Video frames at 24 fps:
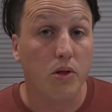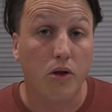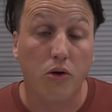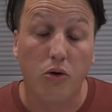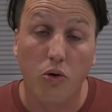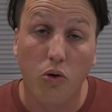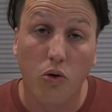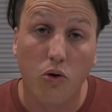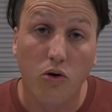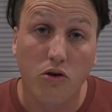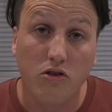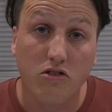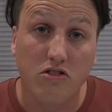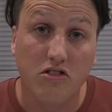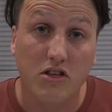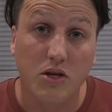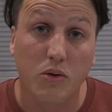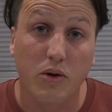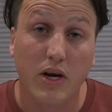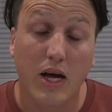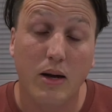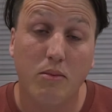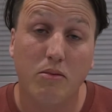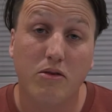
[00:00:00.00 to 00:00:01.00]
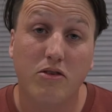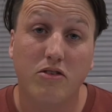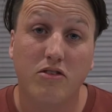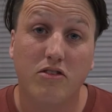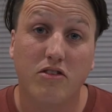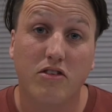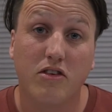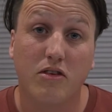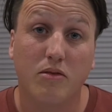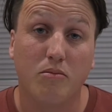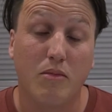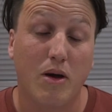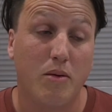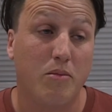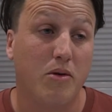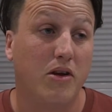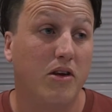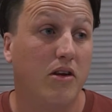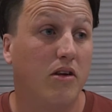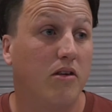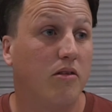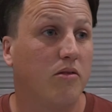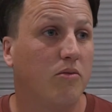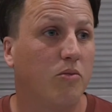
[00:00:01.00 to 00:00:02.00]
the door and see what happens.
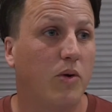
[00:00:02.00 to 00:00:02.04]
Maybe